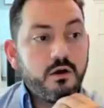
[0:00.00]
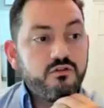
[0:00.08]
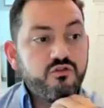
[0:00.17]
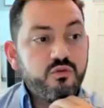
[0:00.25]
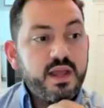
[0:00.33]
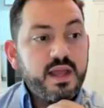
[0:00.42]

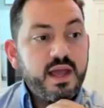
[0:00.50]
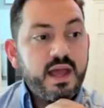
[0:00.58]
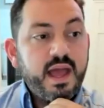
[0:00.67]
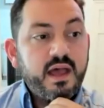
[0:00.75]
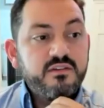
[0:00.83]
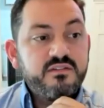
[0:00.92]
Andrea
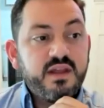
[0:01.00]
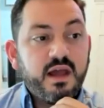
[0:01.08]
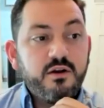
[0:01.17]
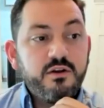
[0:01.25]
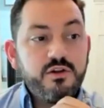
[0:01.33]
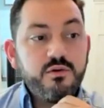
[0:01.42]
asked,
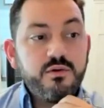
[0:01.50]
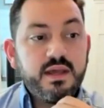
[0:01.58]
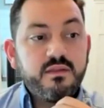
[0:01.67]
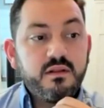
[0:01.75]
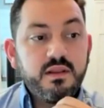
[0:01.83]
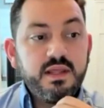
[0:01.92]
how do you
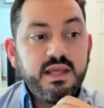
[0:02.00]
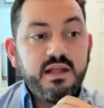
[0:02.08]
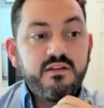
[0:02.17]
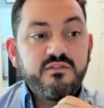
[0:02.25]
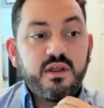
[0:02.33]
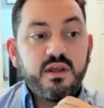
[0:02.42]
get the
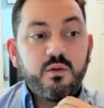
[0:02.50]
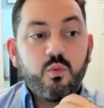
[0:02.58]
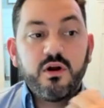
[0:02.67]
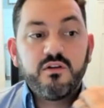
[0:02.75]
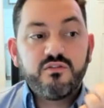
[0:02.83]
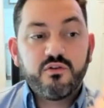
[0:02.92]
leads? Like,
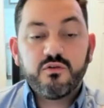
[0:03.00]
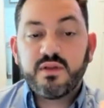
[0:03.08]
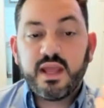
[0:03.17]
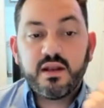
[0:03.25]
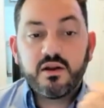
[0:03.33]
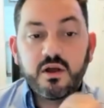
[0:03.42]
where is your
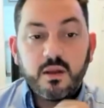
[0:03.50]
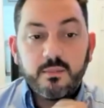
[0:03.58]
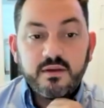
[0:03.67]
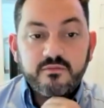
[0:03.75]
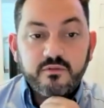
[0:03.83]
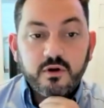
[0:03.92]
data
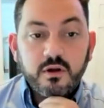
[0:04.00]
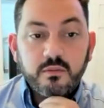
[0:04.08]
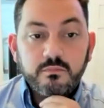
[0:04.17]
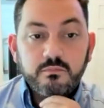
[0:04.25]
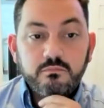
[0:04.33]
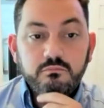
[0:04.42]
coming
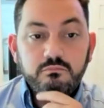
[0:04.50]
from?